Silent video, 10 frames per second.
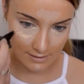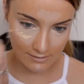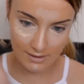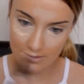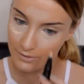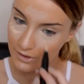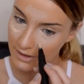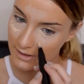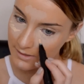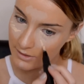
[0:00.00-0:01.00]
And this will
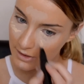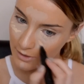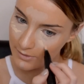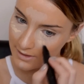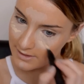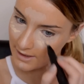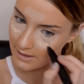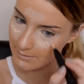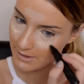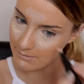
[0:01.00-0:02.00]
just tone it down
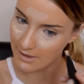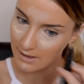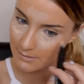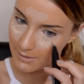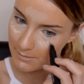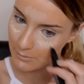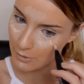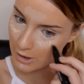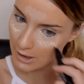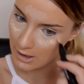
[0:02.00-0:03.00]
a bit, make it a bit
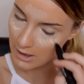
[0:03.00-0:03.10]
more